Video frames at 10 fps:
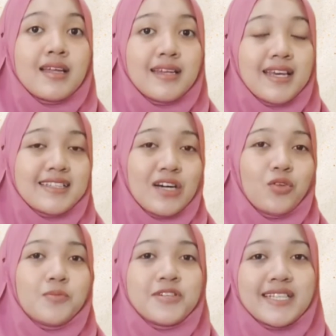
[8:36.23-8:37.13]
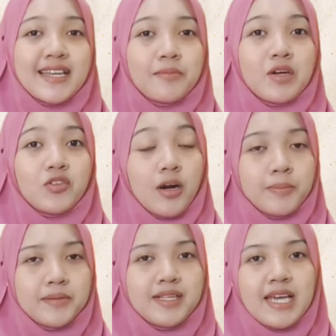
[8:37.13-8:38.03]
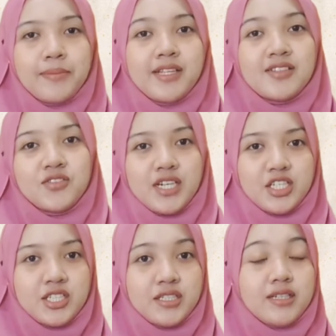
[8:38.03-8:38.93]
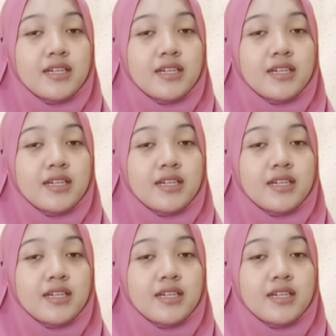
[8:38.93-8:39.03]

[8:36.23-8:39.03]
Next, I will present about the optimal capital structure.